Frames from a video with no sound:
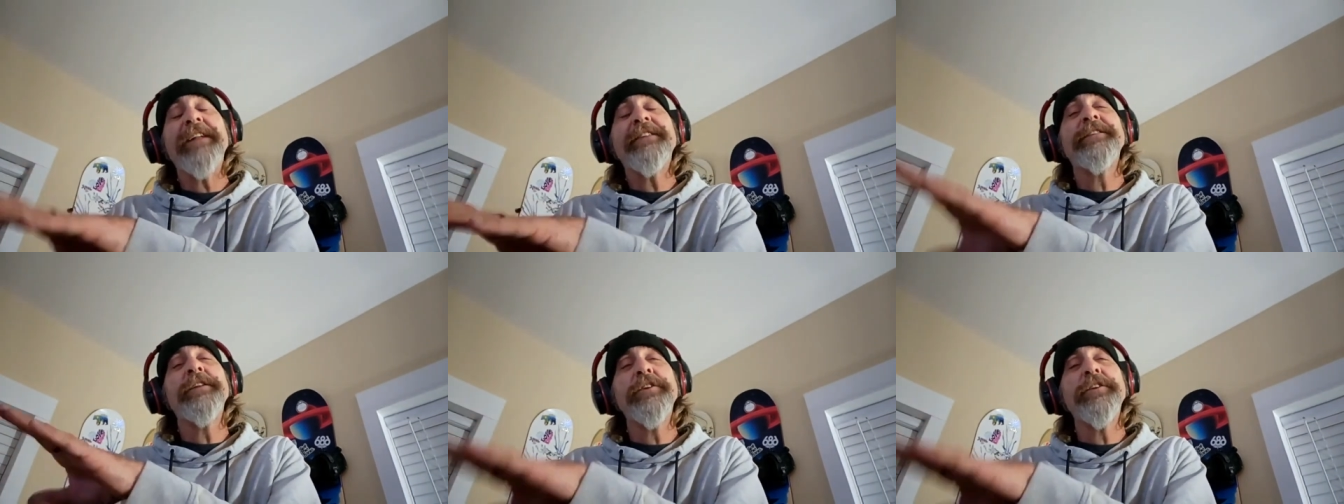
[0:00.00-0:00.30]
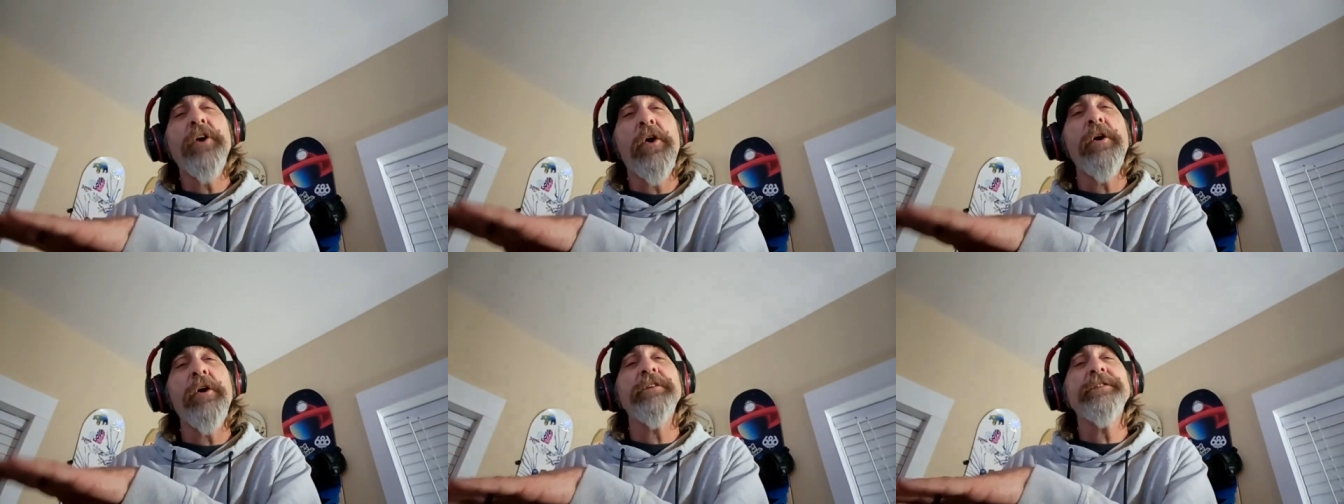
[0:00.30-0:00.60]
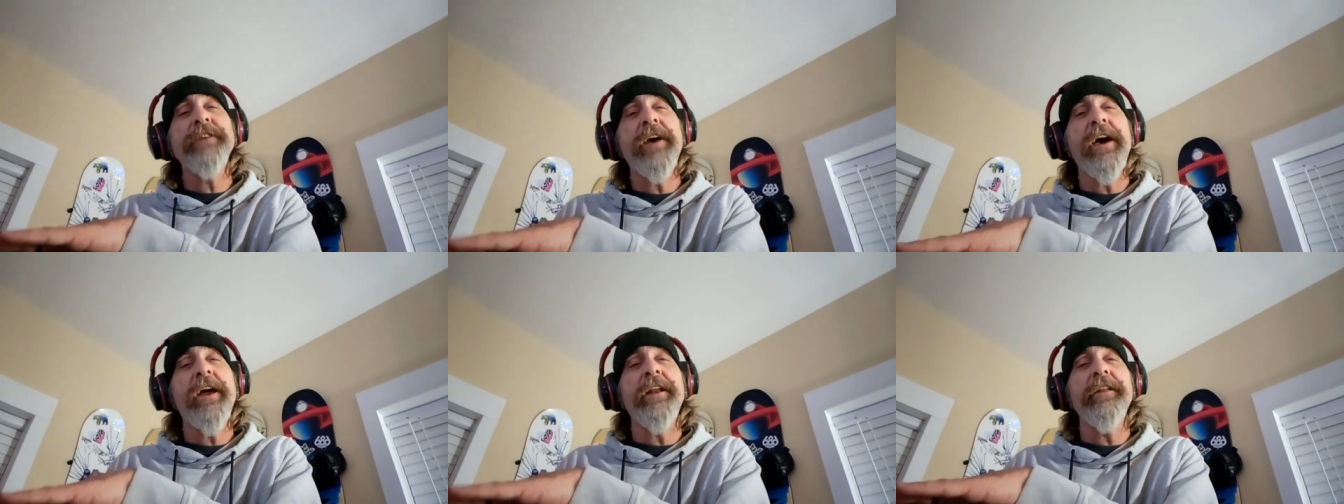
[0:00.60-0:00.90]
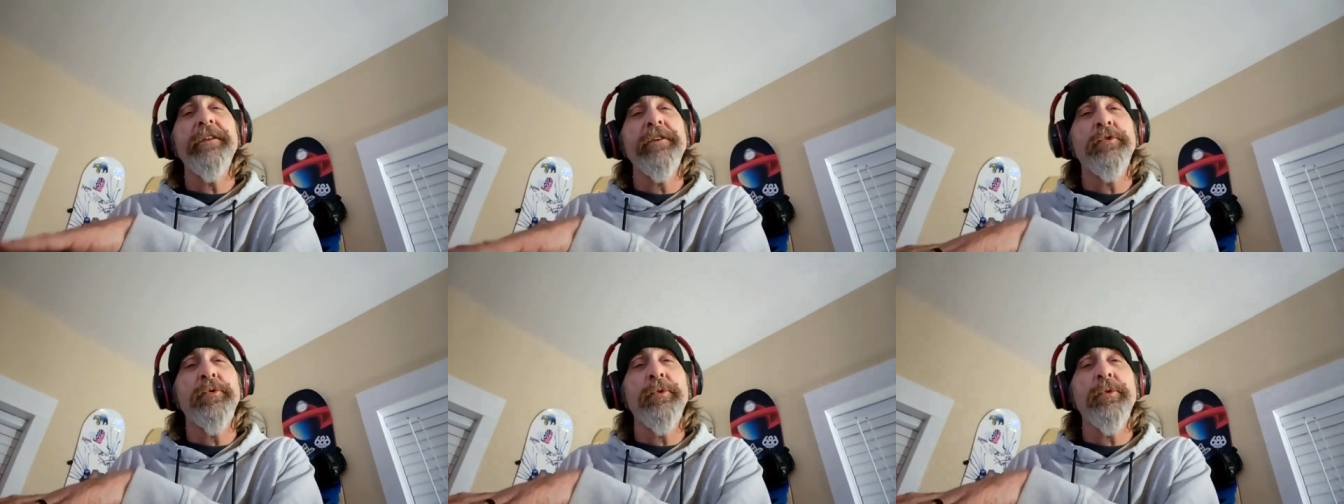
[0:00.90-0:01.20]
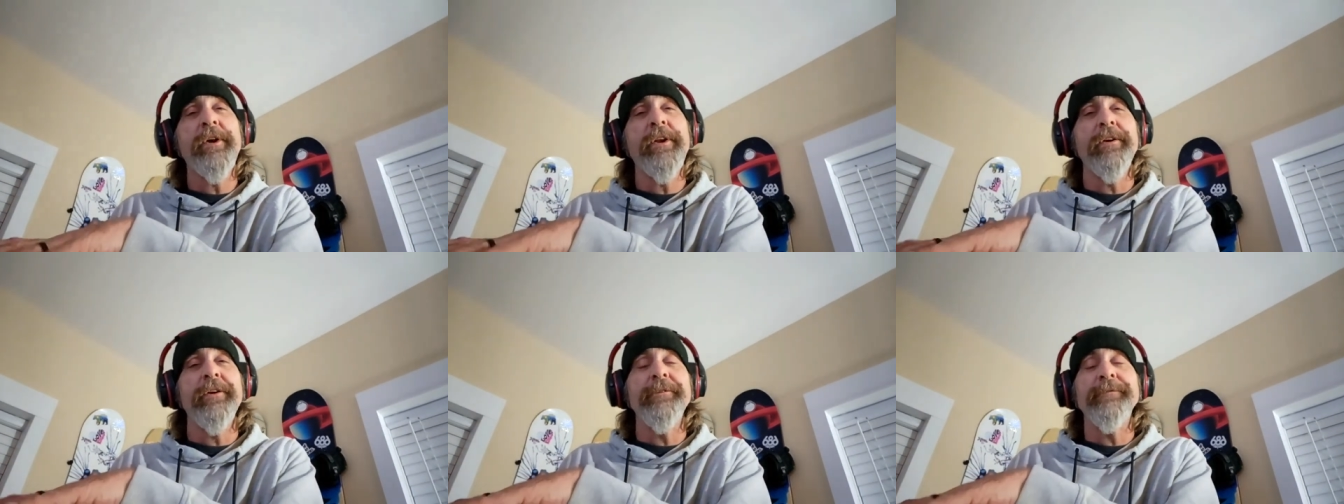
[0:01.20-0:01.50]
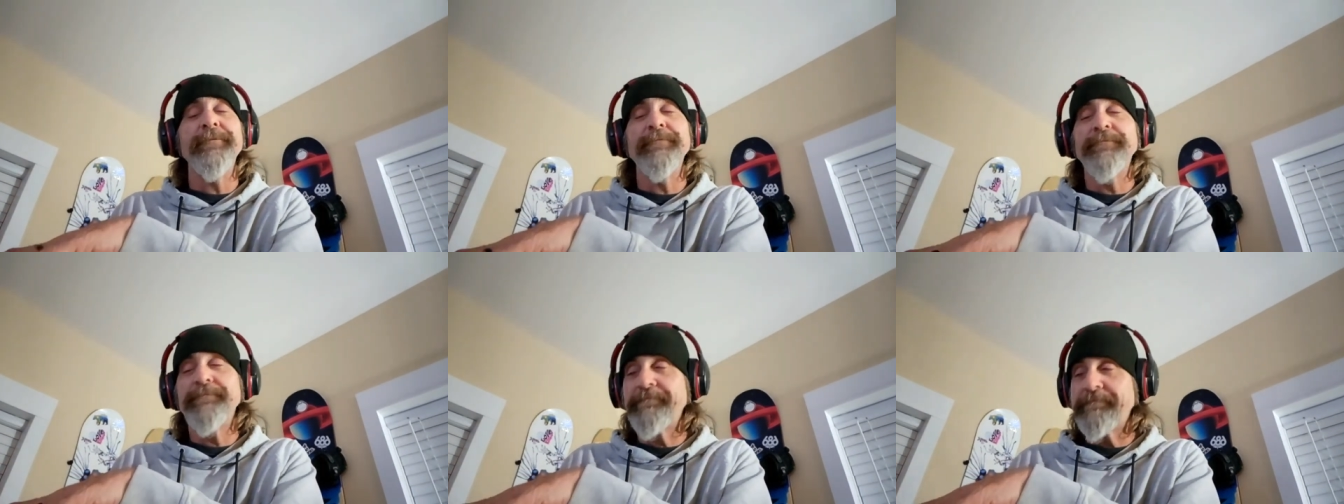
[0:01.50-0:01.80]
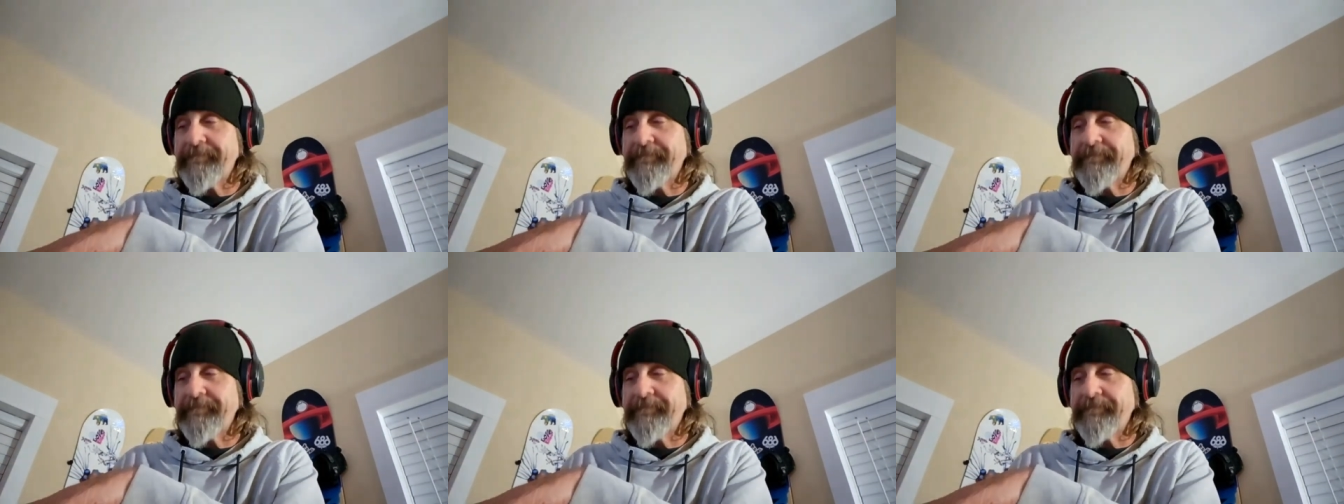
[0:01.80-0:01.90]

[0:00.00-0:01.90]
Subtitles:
That's the dark side of the Twitter,